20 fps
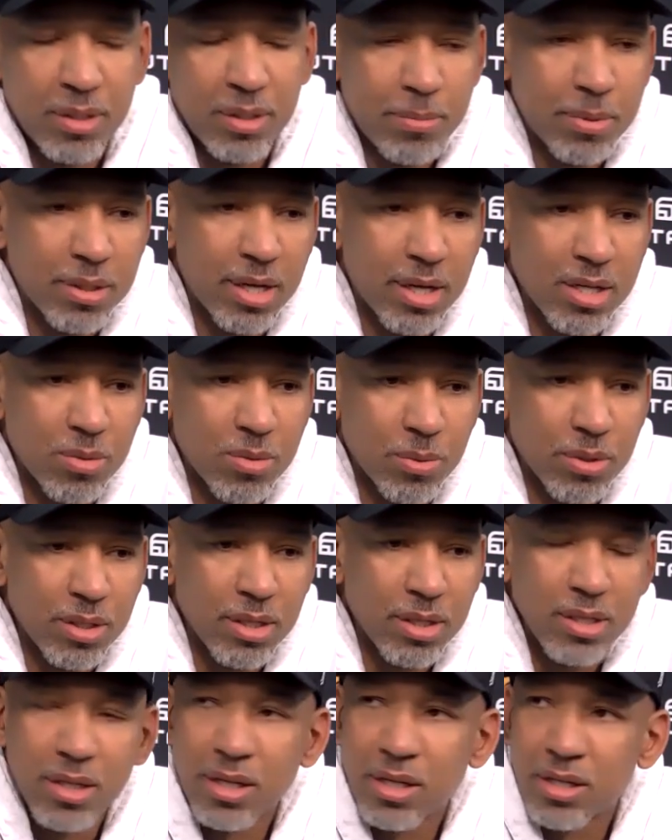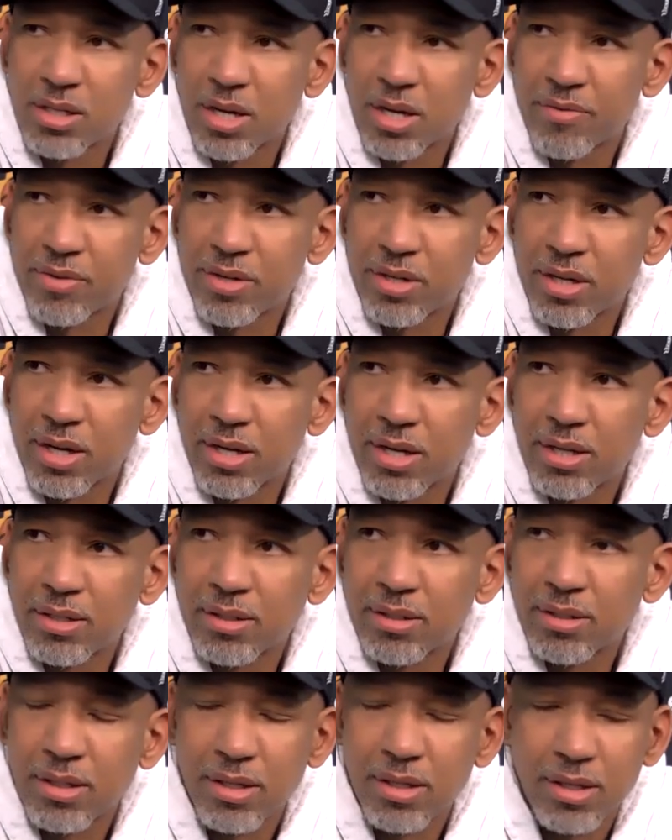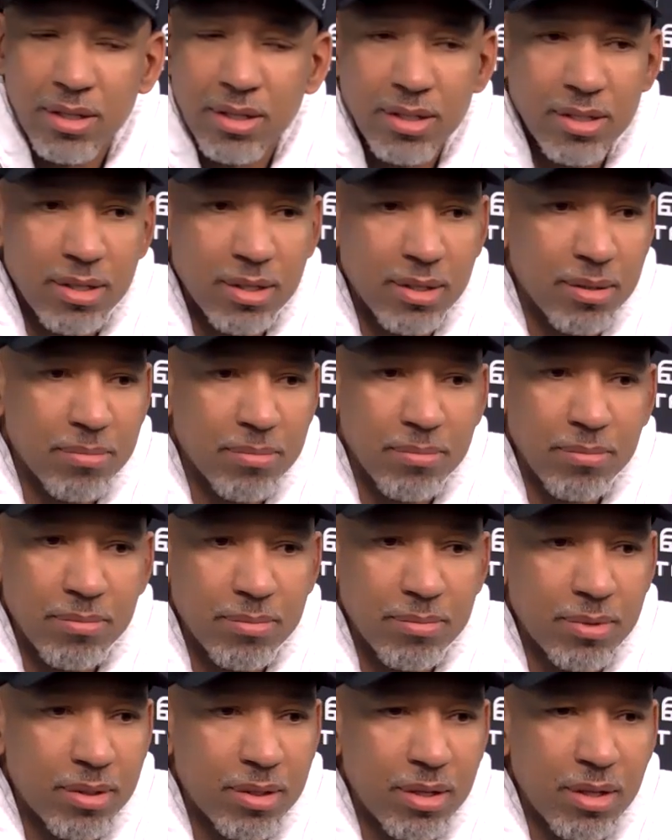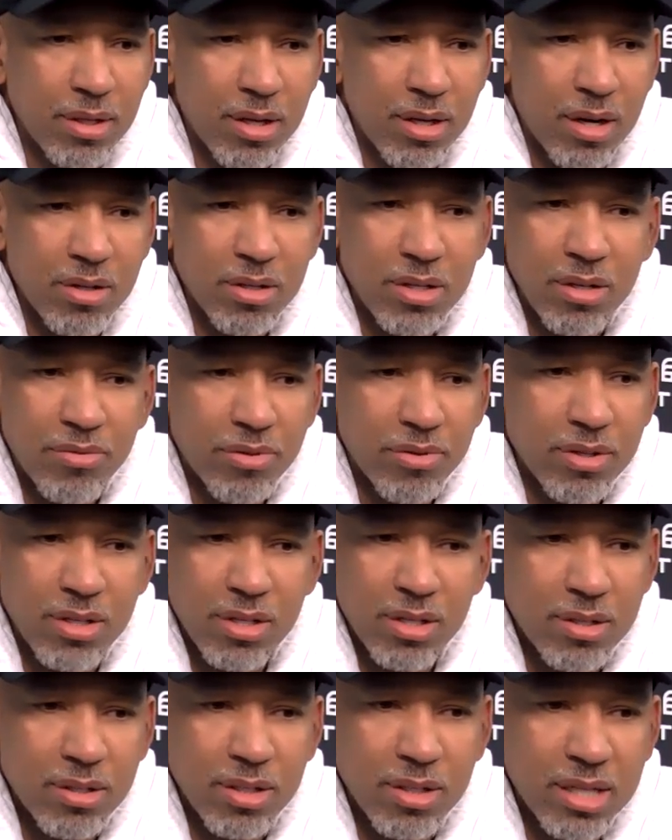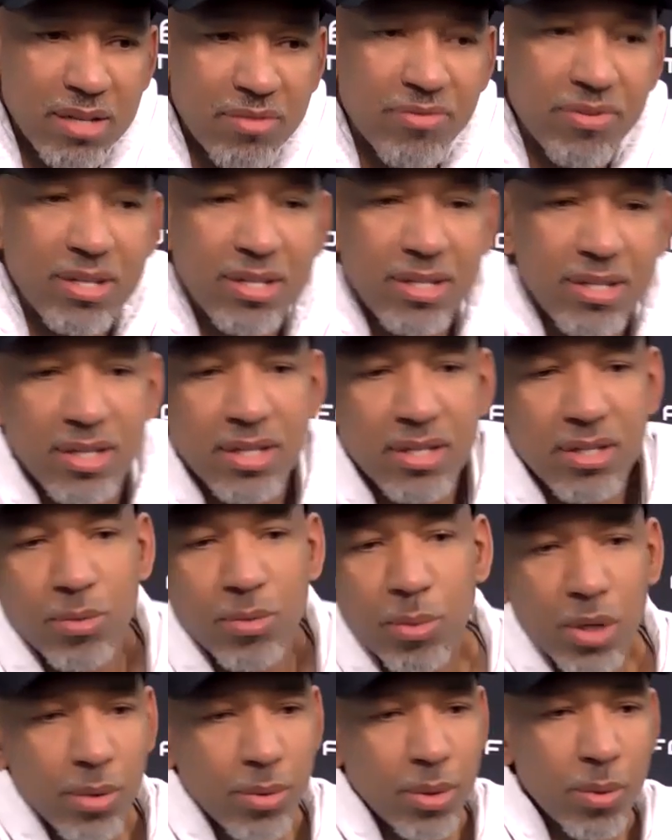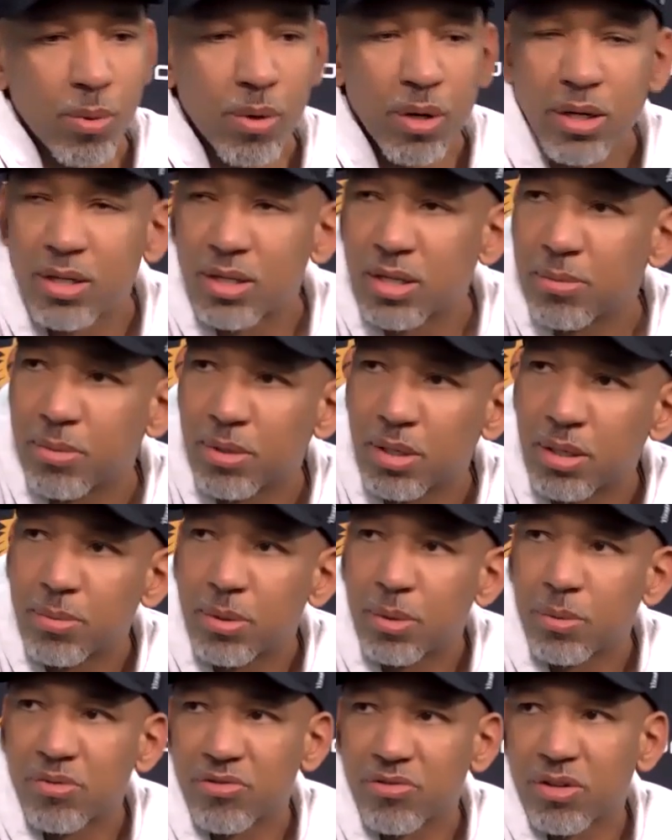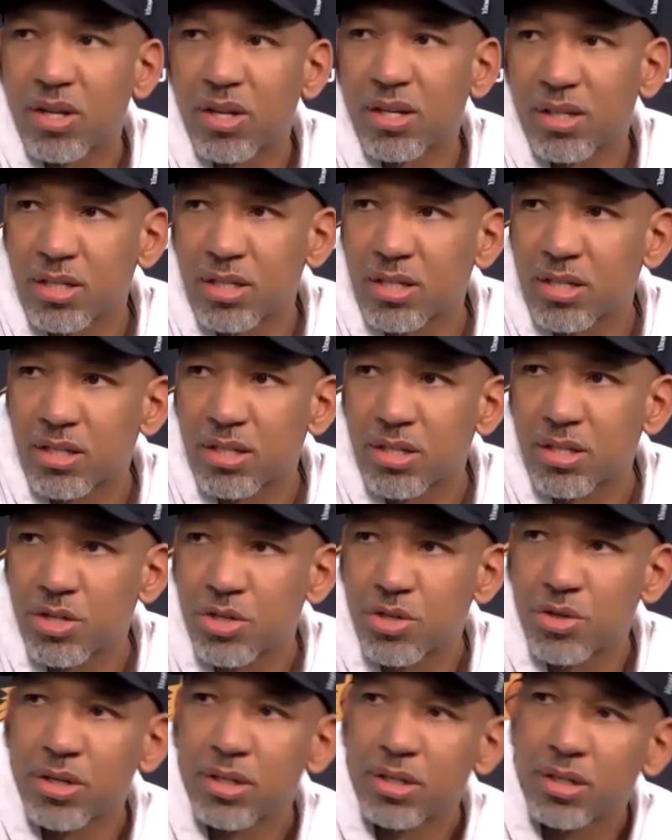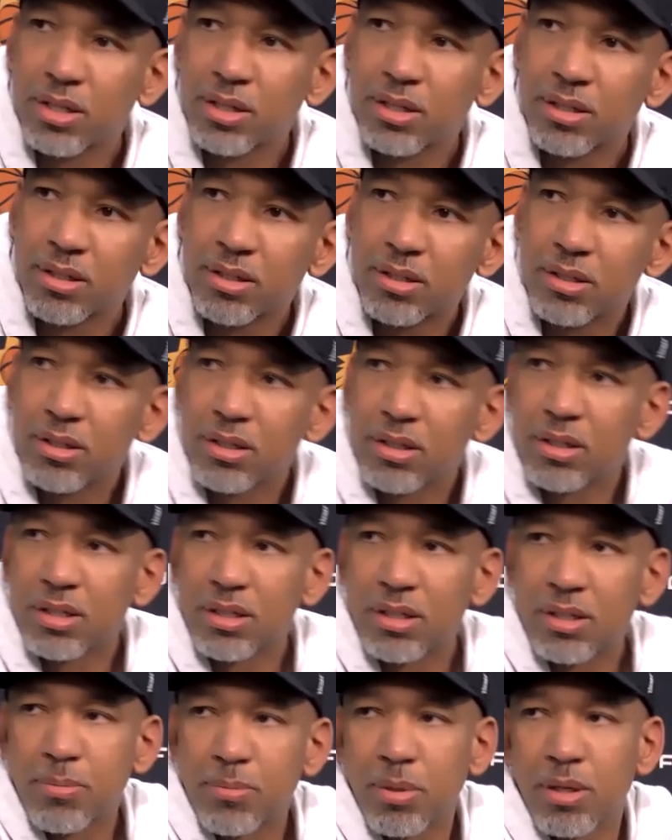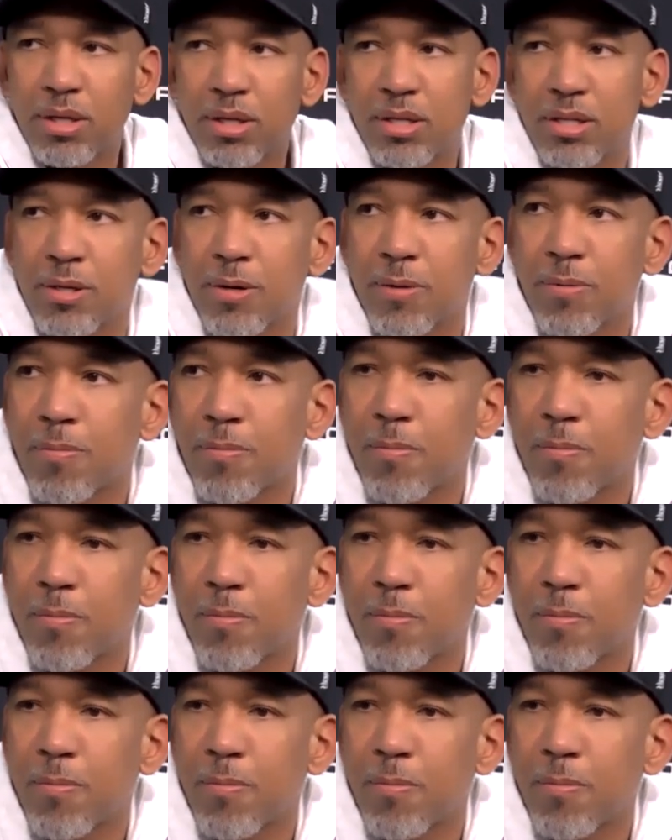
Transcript: But that's what he does every night. And our defense isn't where we want it to be, but we feel like it's trending in a good place.